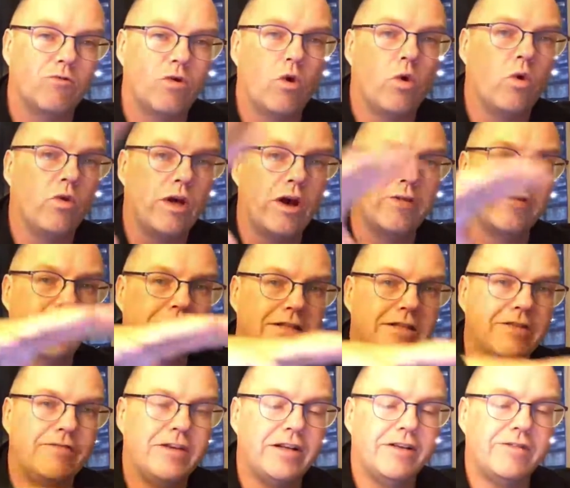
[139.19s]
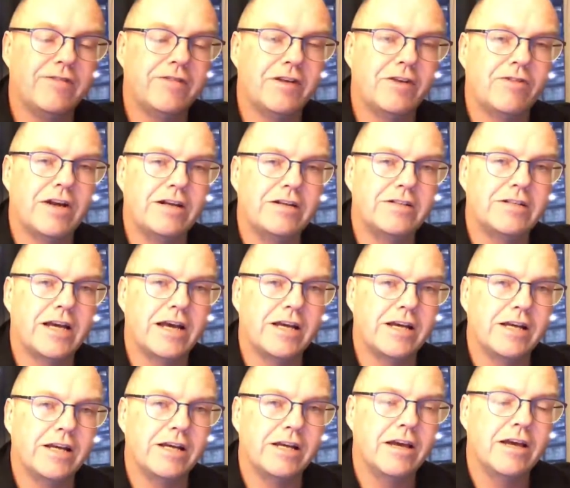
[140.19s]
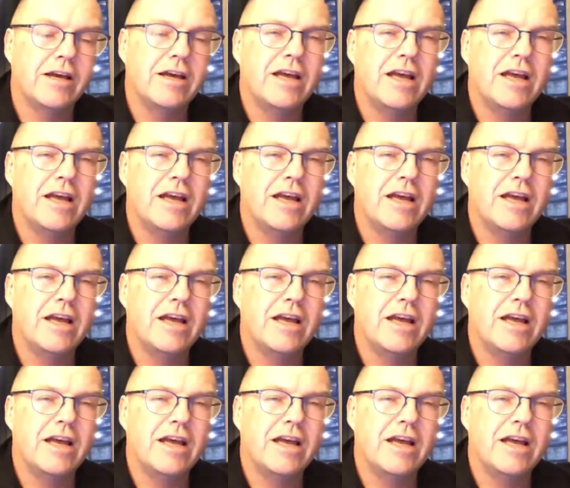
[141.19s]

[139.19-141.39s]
all those activities that you're undertaking,